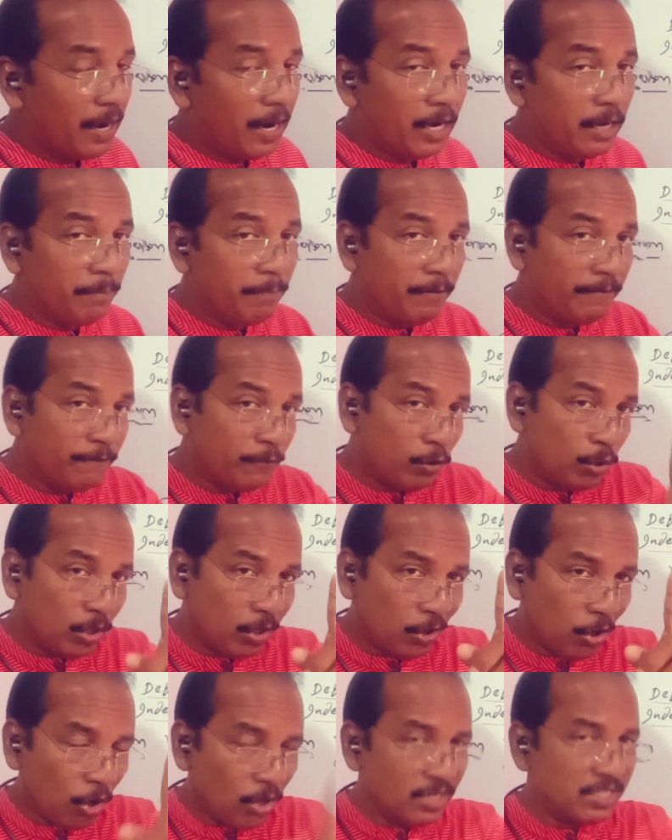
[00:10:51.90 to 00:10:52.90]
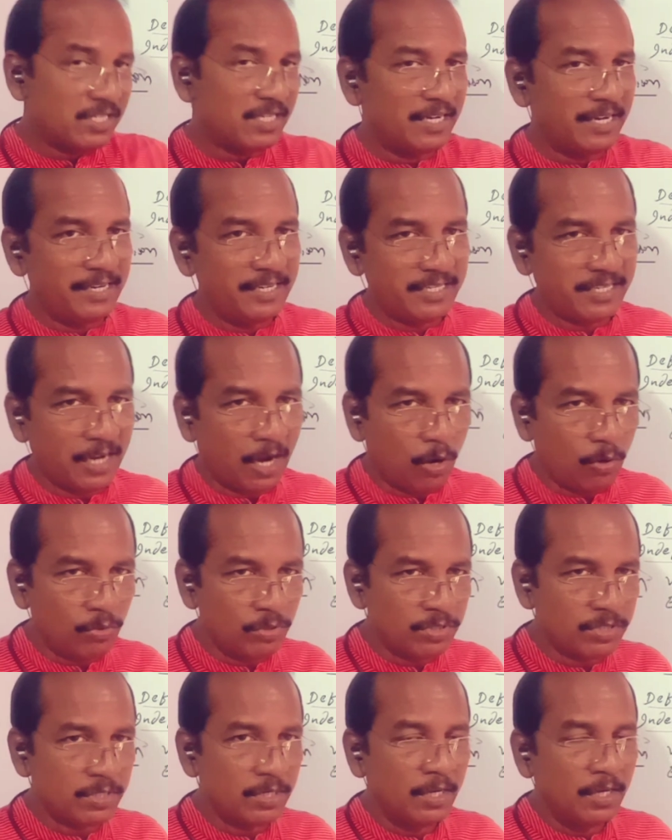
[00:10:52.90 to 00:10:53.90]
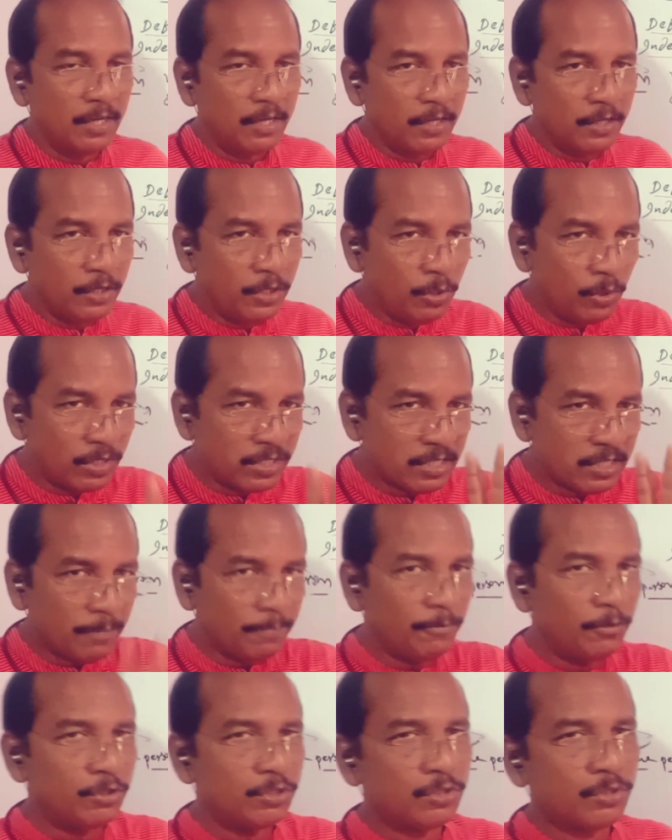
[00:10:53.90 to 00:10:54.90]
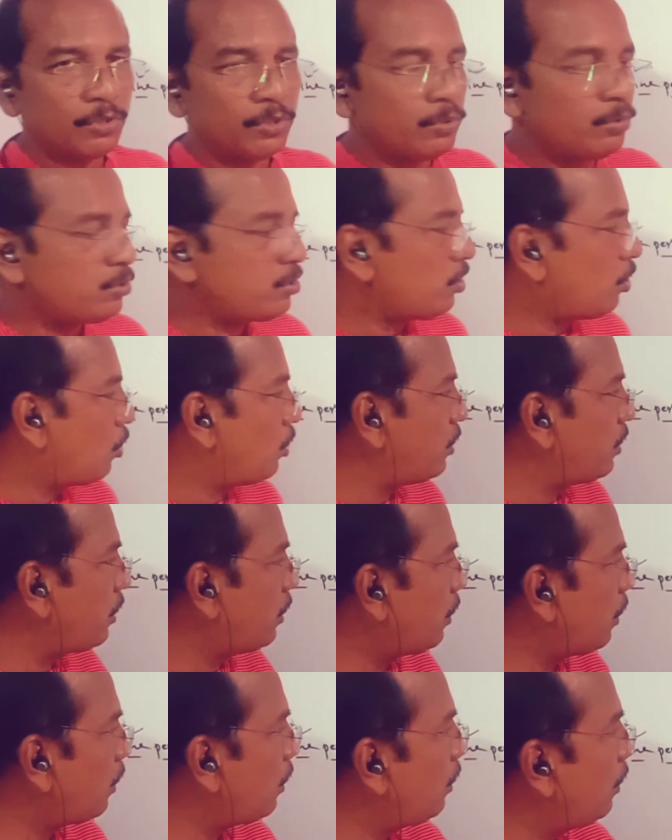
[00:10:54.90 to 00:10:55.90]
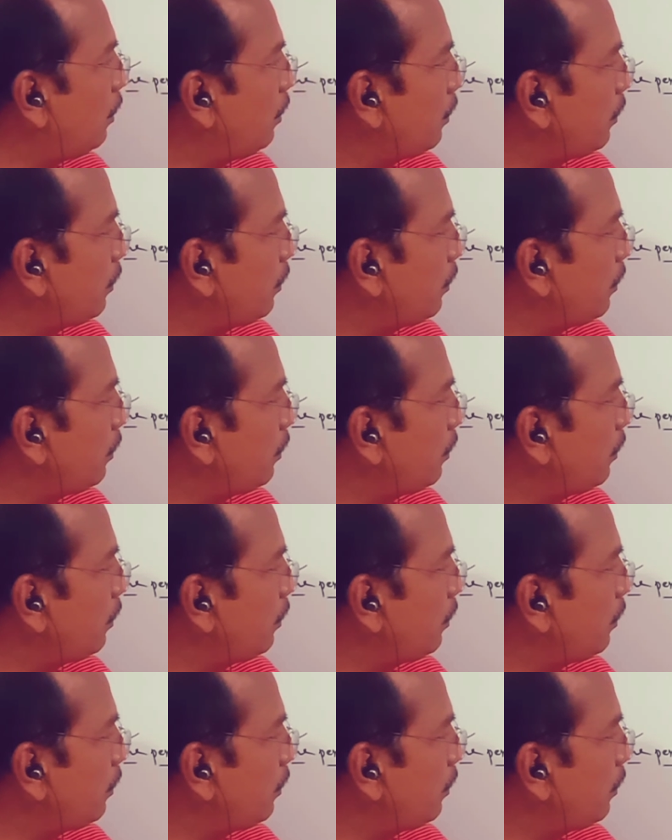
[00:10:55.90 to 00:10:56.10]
and before consonant sounds you are supposed to use article